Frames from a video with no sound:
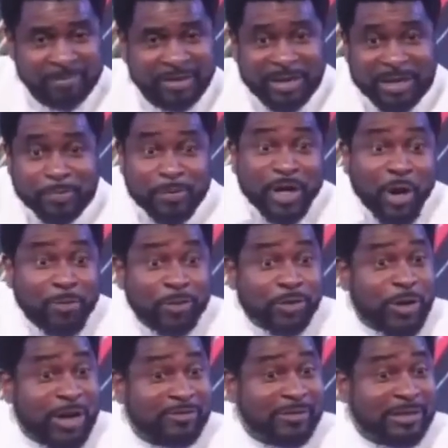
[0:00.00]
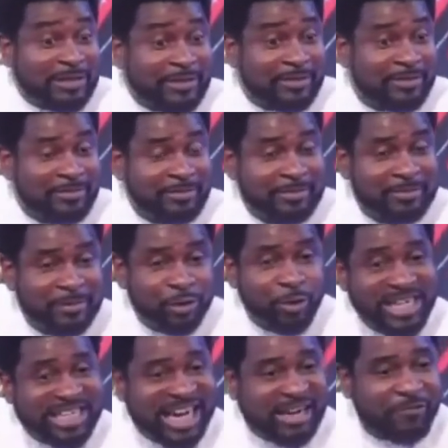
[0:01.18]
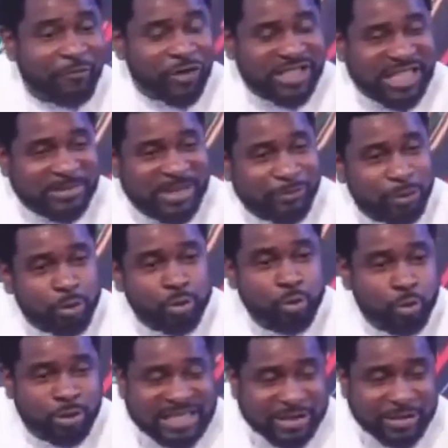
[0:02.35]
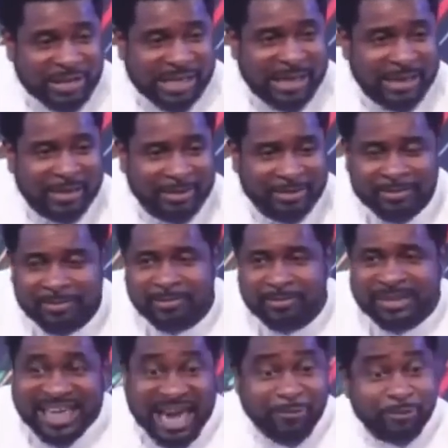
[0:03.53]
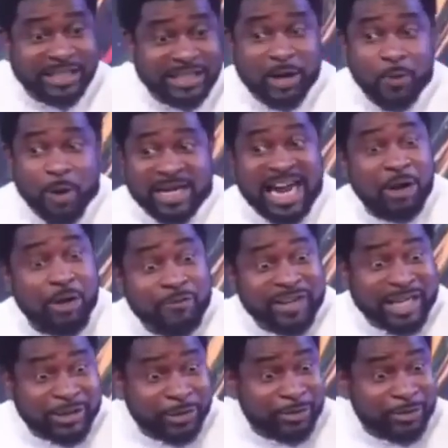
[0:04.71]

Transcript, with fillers: Many couples don't have it. So they usually force themselves to do things together. They can't even take a walk. They can't go on vacation.